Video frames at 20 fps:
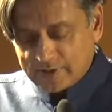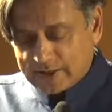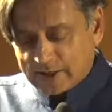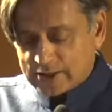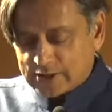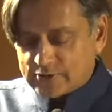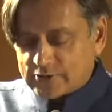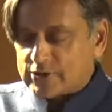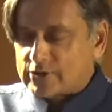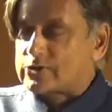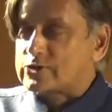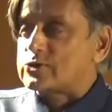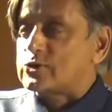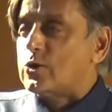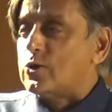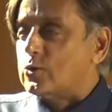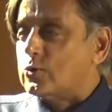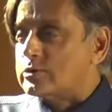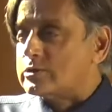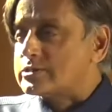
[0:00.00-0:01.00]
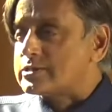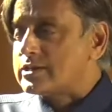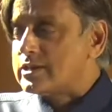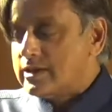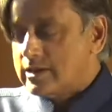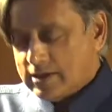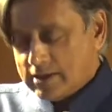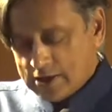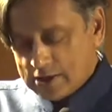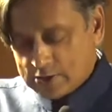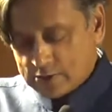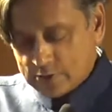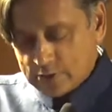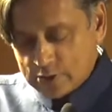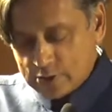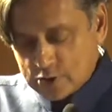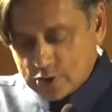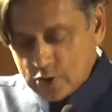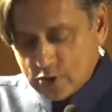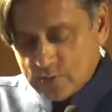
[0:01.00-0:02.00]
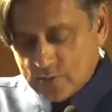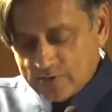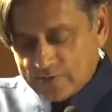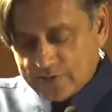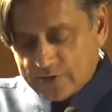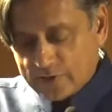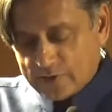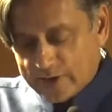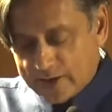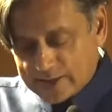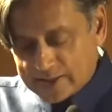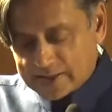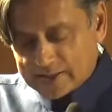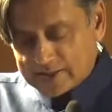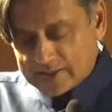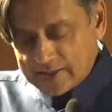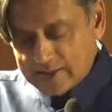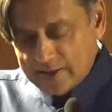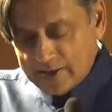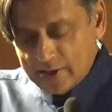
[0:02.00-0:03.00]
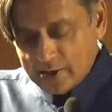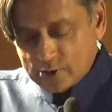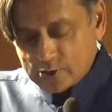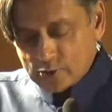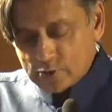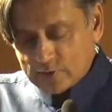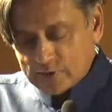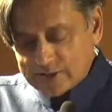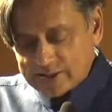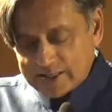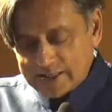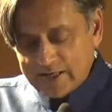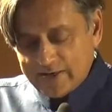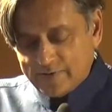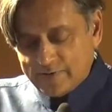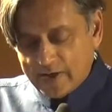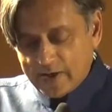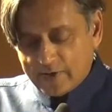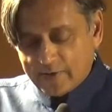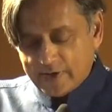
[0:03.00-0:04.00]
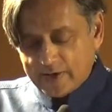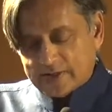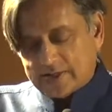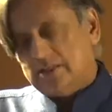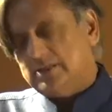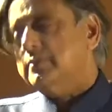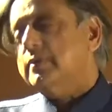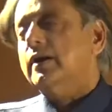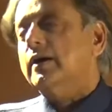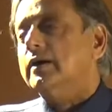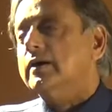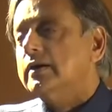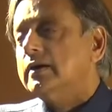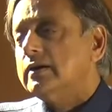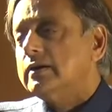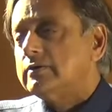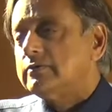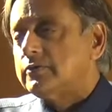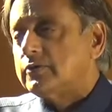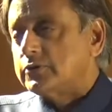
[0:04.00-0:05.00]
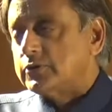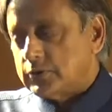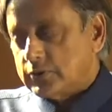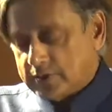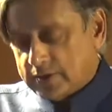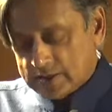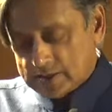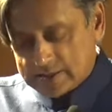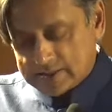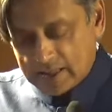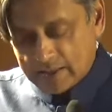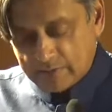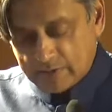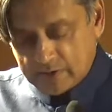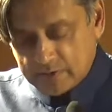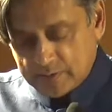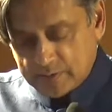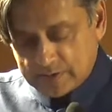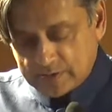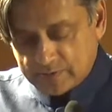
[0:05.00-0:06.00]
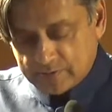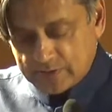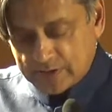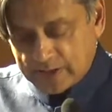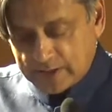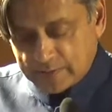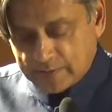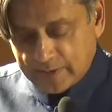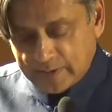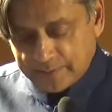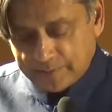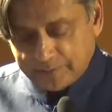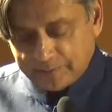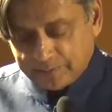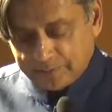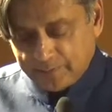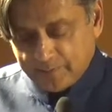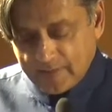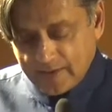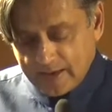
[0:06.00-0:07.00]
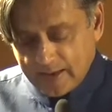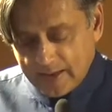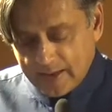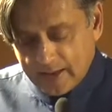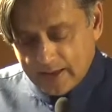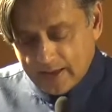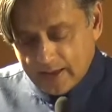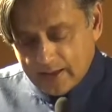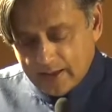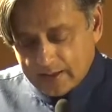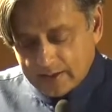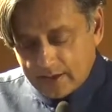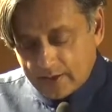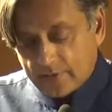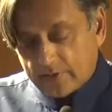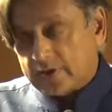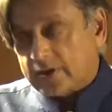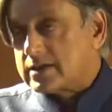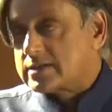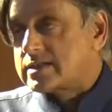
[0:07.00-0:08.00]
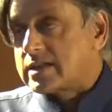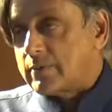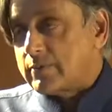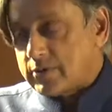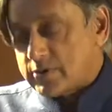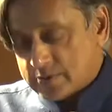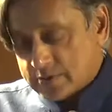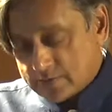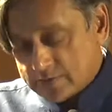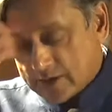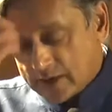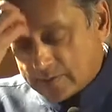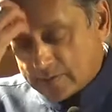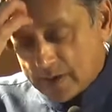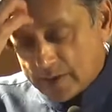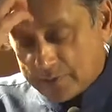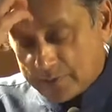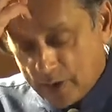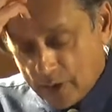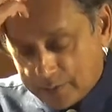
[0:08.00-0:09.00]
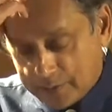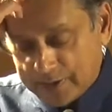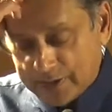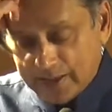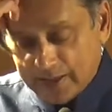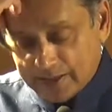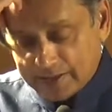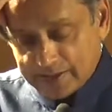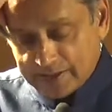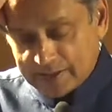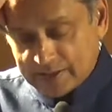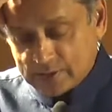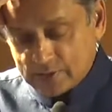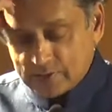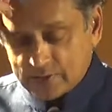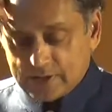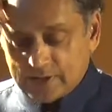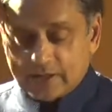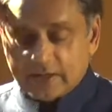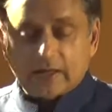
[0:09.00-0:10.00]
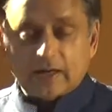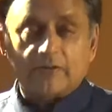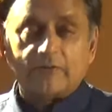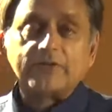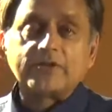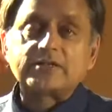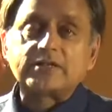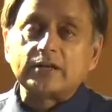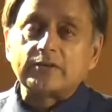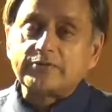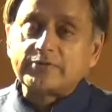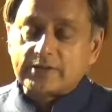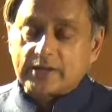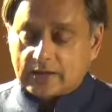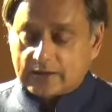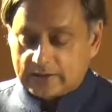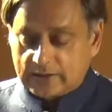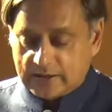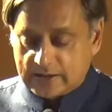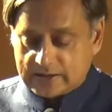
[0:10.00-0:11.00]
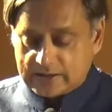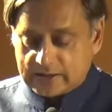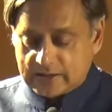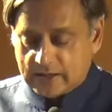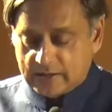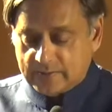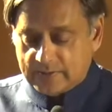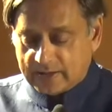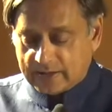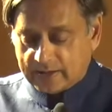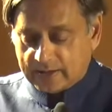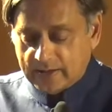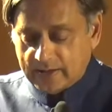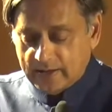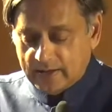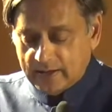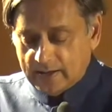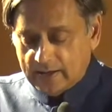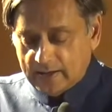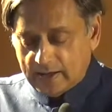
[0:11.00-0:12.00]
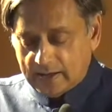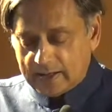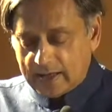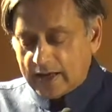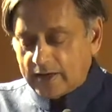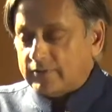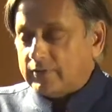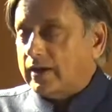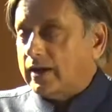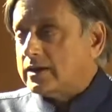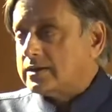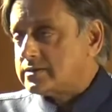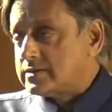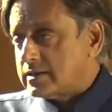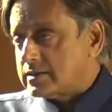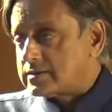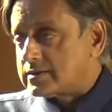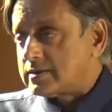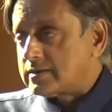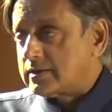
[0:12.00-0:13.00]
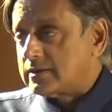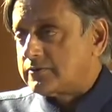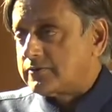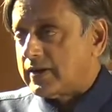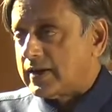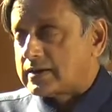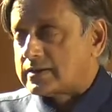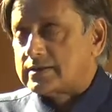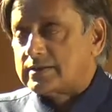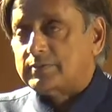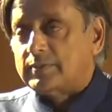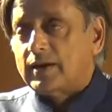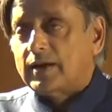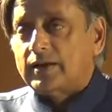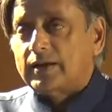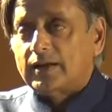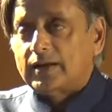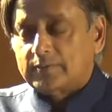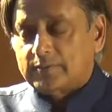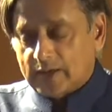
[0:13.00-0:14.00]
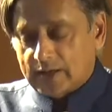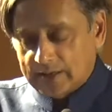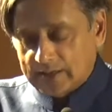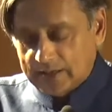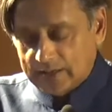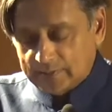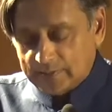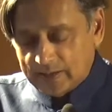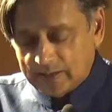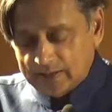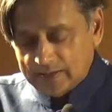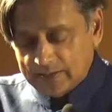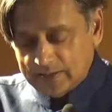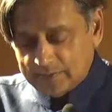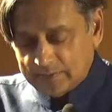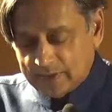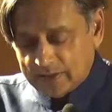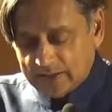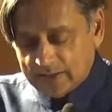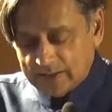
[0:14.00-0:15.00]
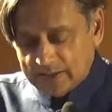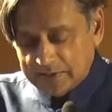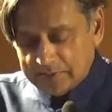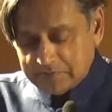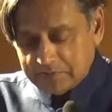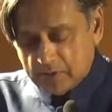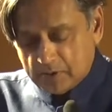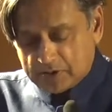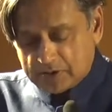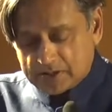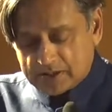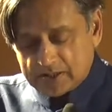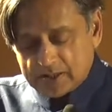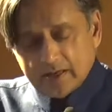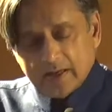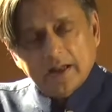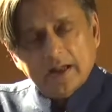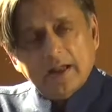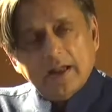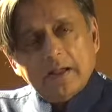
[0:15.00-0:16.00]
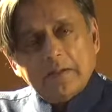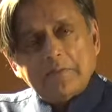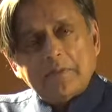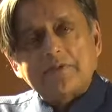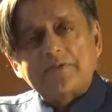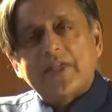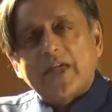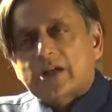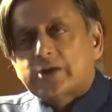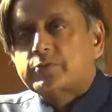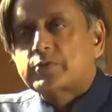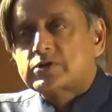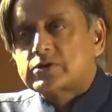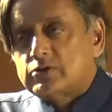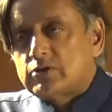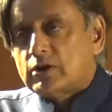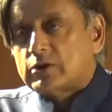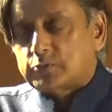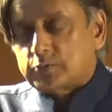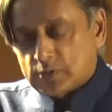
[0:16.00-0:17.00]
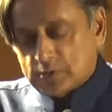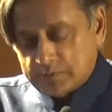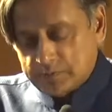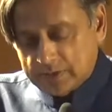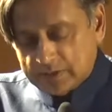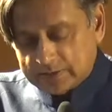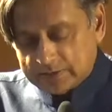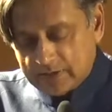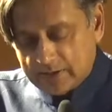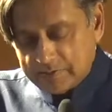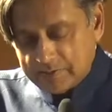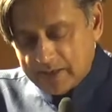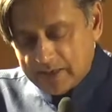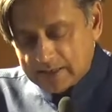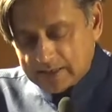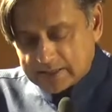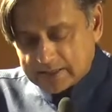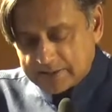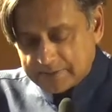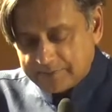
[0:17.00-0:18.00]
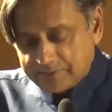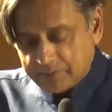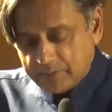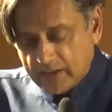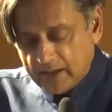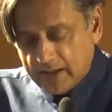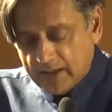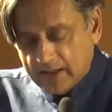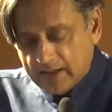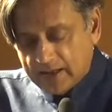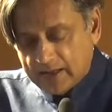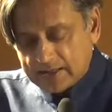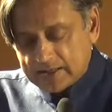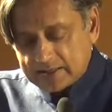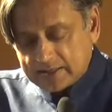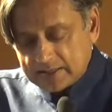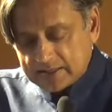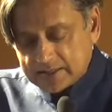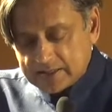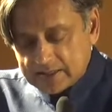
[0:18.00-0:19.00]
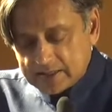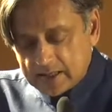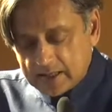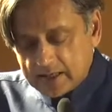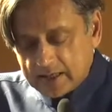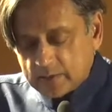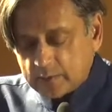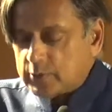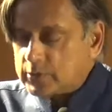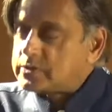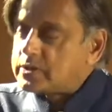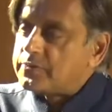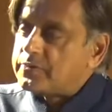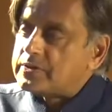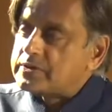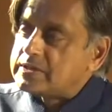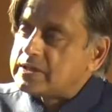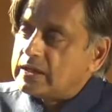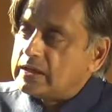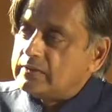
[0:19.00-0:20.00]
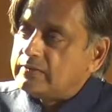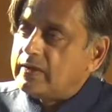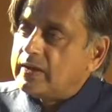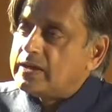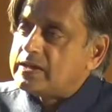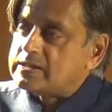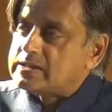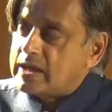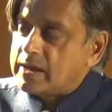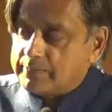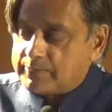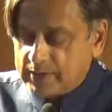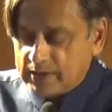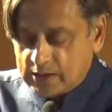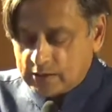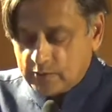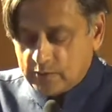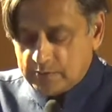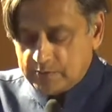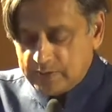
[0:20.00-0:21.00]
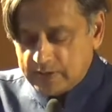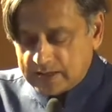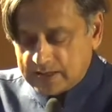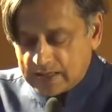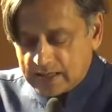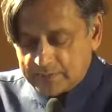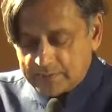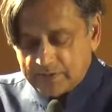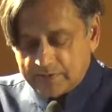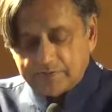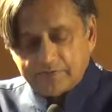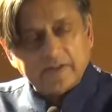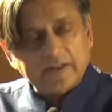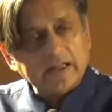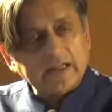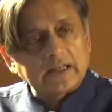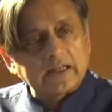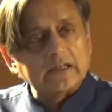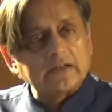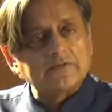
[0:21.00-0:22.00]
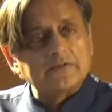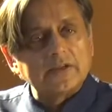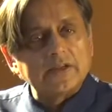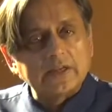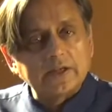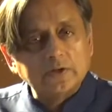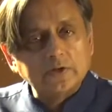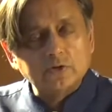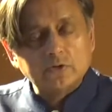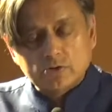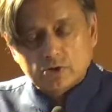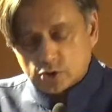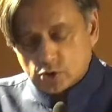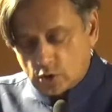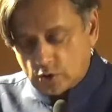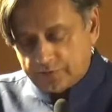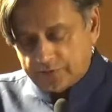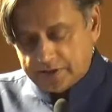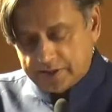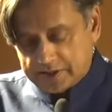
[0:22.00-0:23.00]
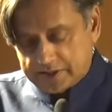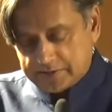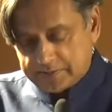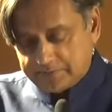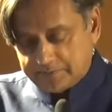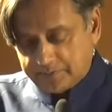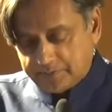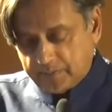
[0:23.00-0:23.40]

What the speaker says: the country's souls to the doom of the rest, to receive their Redeemer for the re-establishment of Dharma. Now, the re-establishment of Dharma, properly understood, in and of itself is highly disturbing, and I've urged it, in fact, in my early books. But that was not what Mitra meant. His concern was that the televised epic would become a vehicle for Hindu chauvinism,